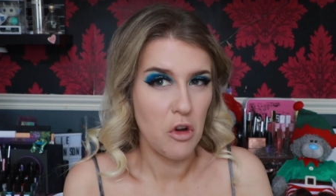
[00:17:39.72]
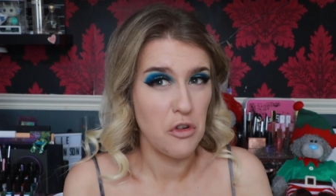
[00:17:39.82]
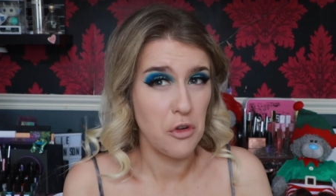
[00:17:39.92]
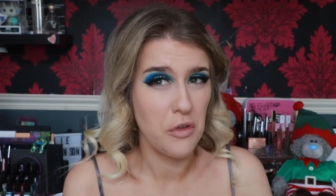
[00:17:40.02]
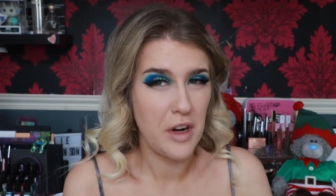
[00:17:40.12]

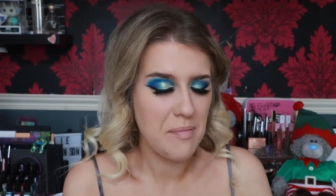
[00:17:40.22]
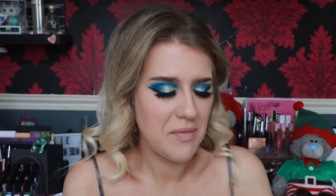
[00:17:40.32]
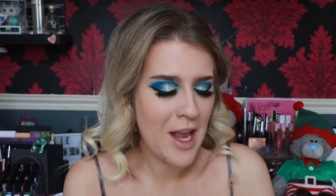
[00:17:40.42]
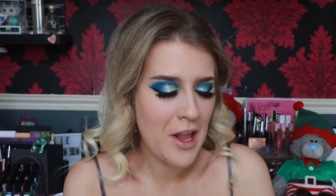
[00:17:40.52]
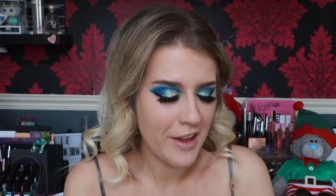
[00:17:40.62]
contoury.
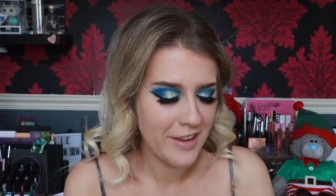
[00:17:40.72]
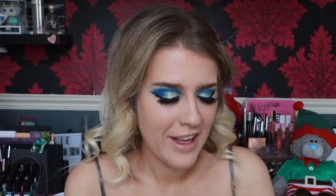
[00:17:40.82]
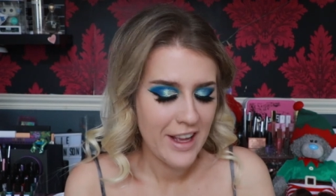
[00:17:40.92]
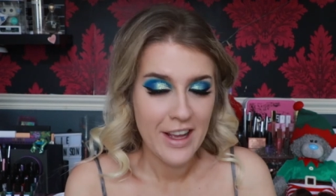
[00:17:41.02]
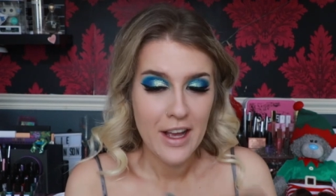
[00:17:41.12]

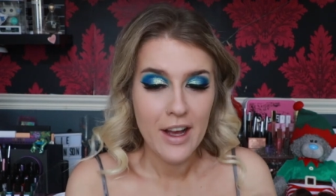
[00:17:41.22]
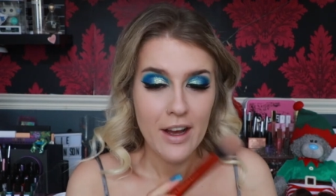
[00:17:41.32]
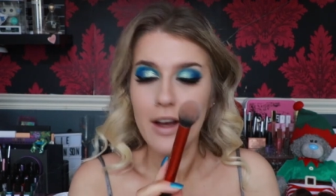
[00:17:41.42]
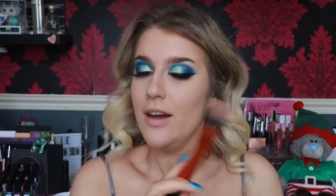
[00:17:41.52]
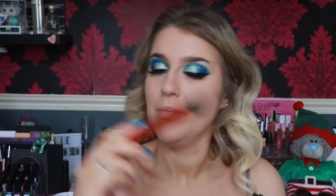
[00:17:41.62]

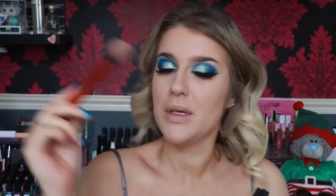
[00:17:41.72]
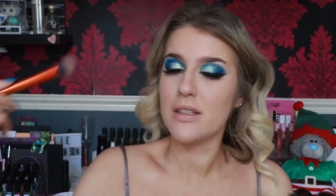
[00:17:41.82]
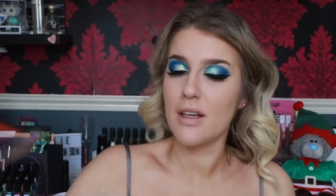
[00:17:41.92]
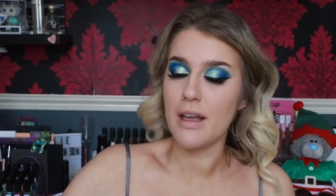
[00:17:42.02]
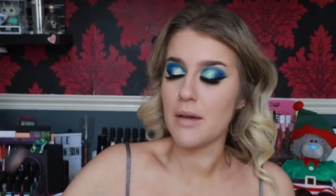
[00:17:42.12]
Um,
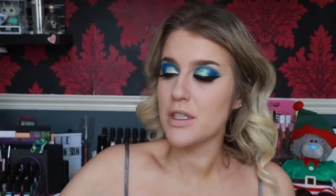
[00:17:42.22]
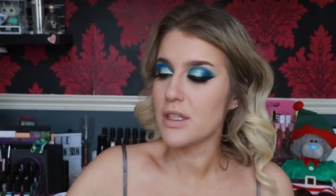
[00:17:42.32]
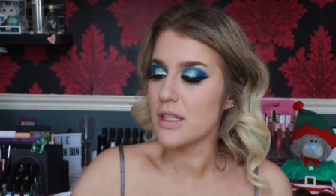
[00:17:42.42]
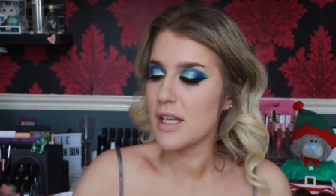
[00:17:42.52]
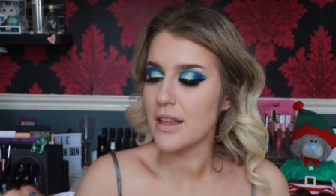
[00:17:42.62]
so yeah, I'm just
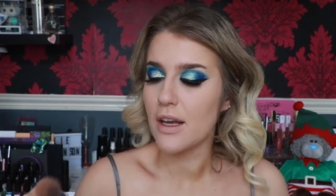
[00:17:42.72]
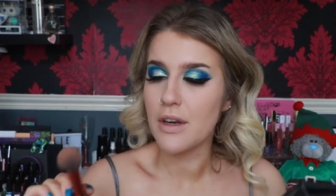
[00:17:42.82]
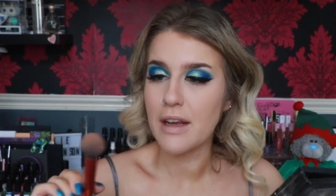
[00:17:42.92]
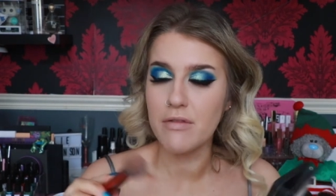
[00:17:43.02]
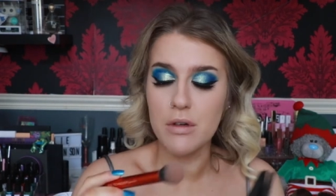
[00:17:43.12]
going to take that
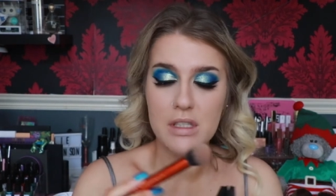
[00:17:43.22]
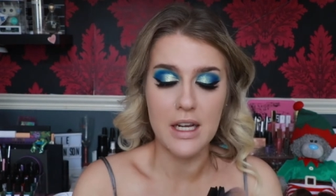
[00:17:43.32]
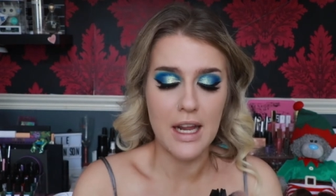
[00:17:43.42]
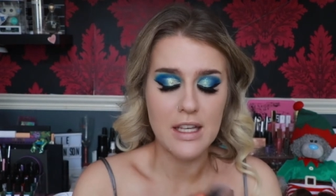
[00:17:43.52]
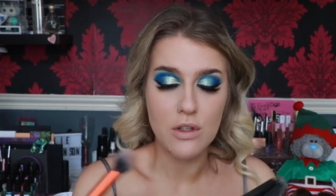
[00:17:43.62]
on a Real
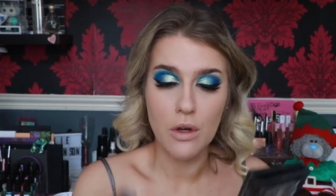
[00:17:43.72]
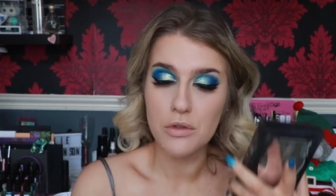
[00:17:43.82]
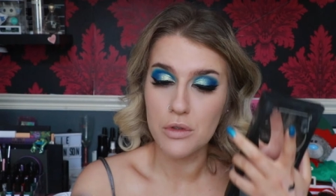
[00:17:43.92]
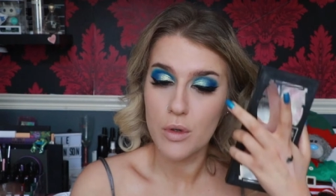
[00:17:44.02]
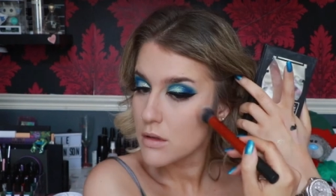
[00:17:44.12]
Techniques
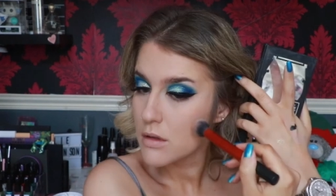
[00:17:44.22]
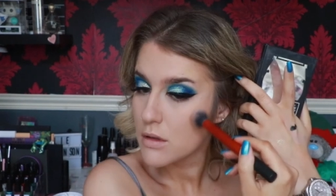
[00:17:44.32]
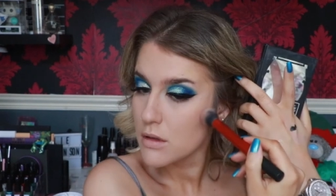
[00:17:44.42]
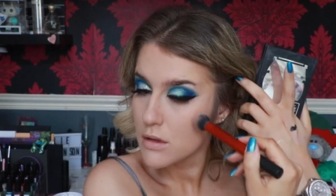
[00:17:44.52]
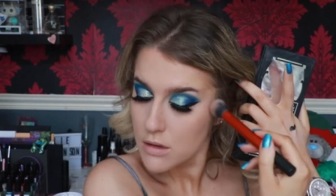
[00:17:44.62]
contour
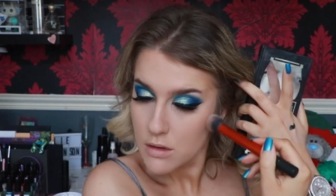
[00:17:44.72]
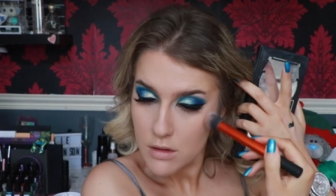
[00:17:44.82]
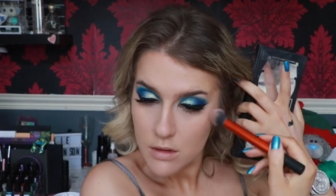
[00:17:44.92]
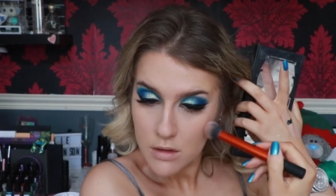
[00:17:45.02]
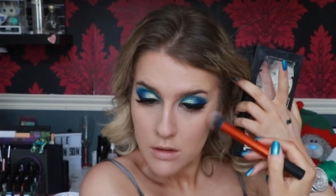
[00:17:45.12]
brush
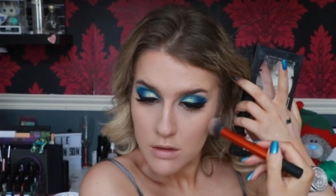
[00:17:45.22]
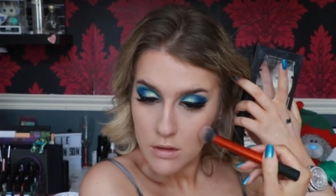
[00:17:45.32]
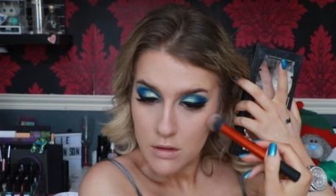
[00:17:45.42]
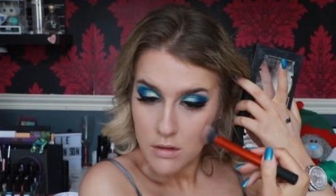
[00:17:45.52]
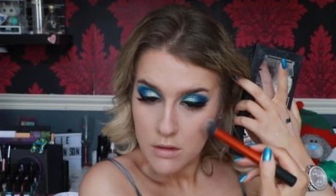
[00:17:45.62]
and
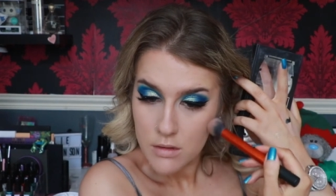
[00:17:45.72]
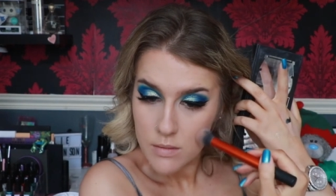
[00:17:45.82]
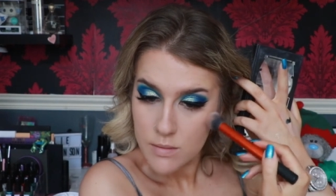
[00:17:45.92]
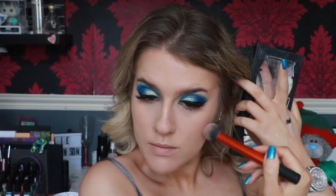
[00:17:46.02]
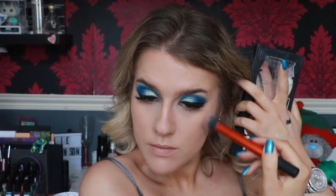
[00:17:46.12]
just add
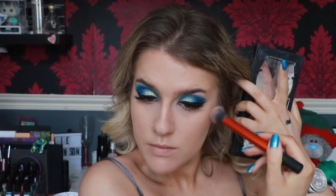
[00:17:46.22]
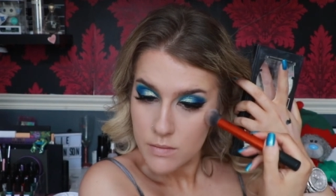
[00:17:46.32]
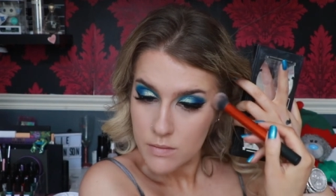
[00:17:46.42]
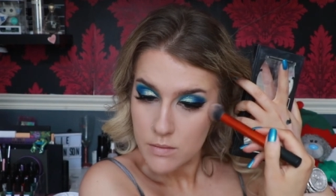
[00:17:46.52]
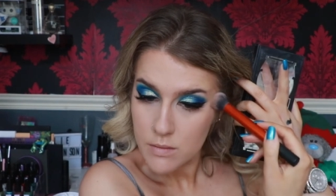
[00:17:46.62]
a little
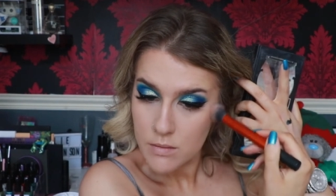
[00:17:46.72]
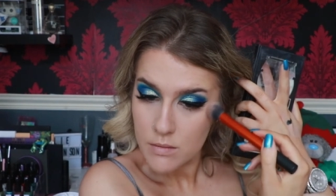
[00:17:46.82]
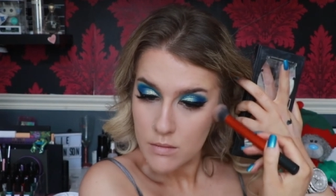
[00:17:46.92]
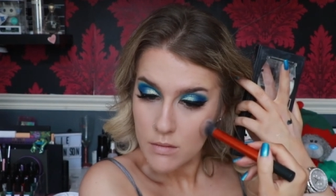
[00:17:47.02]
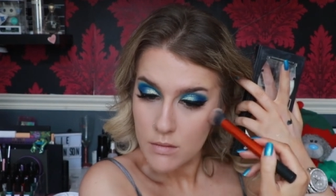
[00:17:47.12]
bit more